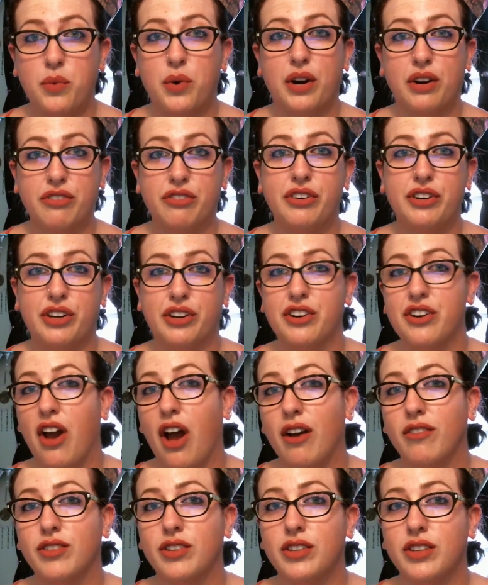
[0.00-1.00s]
work for your
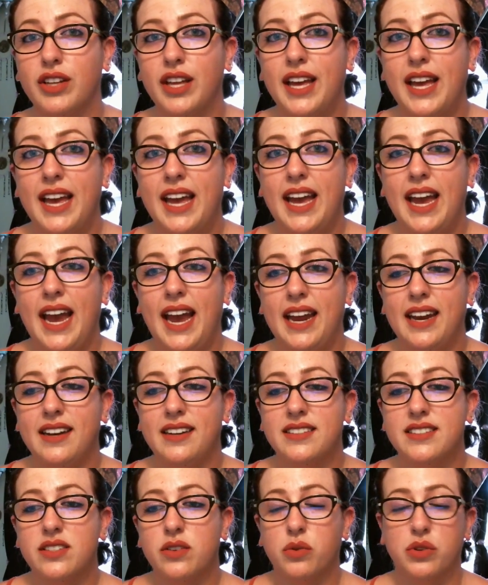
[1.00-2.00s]
novel
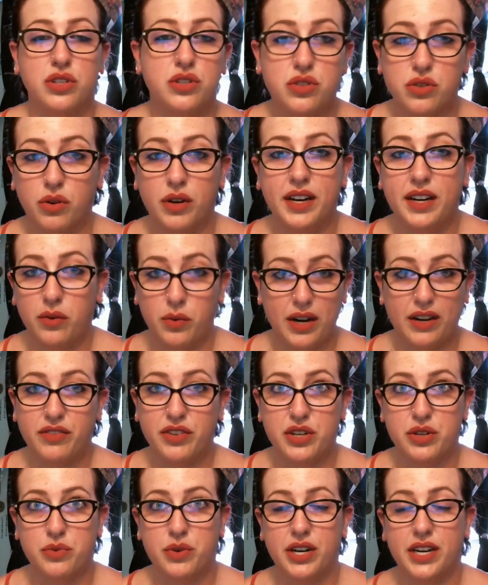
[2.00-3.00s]
or story or whatever
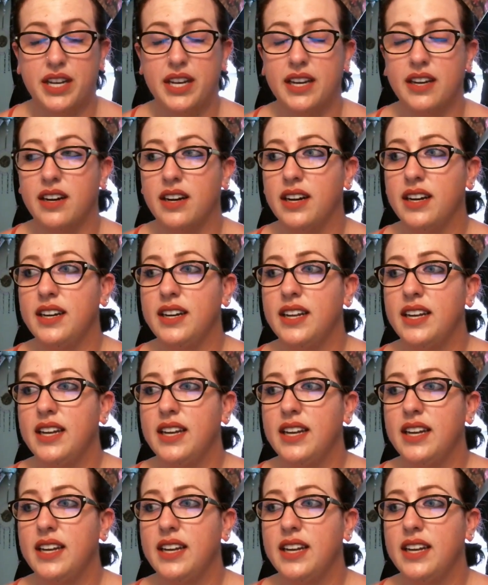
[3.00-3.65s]
you're working on,